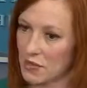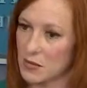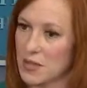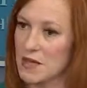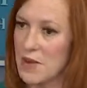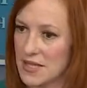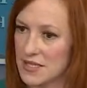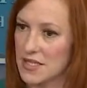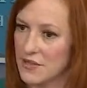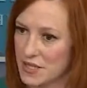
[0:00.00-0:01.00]
will be the
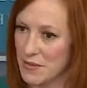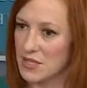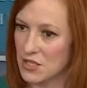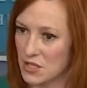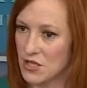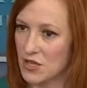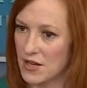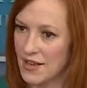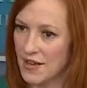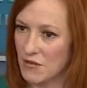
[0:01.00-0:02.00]
basis of his message to the